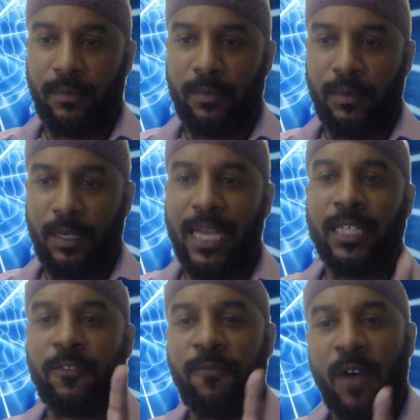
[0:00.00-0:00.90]
is
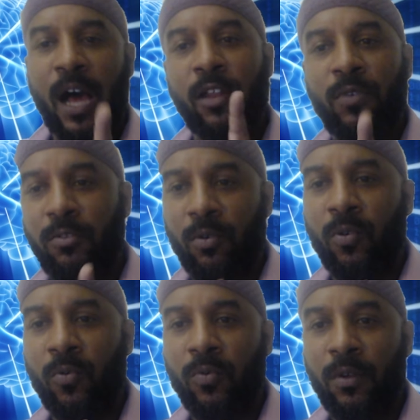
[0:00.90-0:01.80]
following
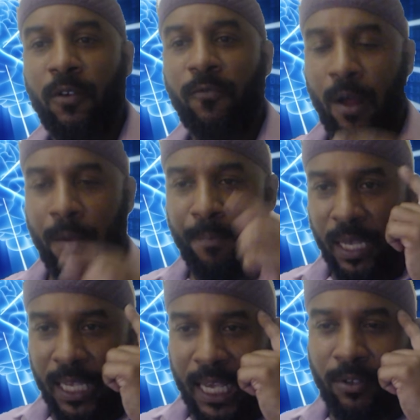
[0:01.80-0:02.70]
through from
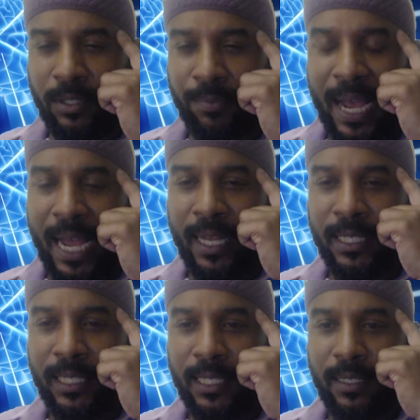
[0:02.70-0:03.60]
beginner's mind
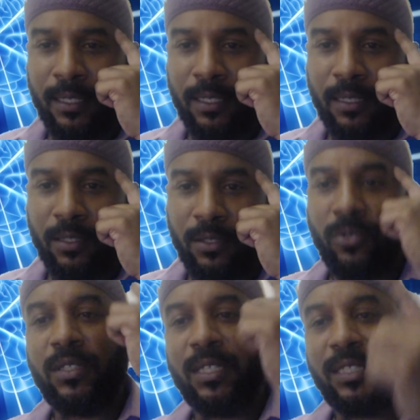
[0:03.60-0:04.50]
to
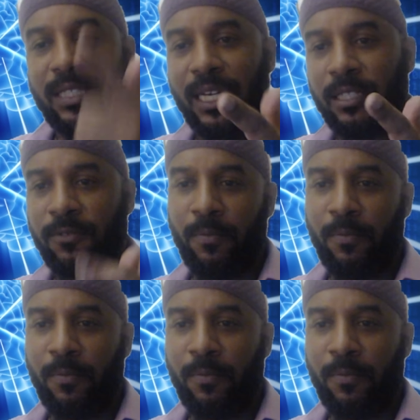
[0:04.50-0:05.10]
successful mind.